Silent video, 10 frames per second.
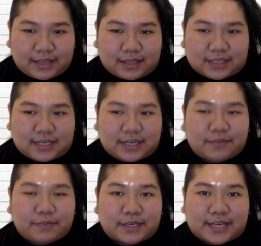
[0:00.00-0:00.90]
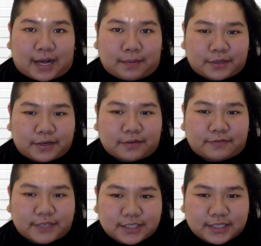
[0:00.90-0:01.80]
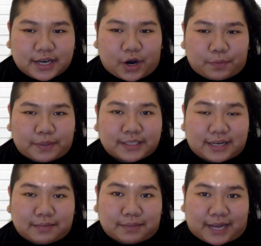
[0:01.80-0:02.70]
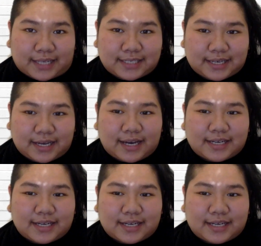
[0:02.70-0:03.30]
the city of Prince Albert officially opened and blessed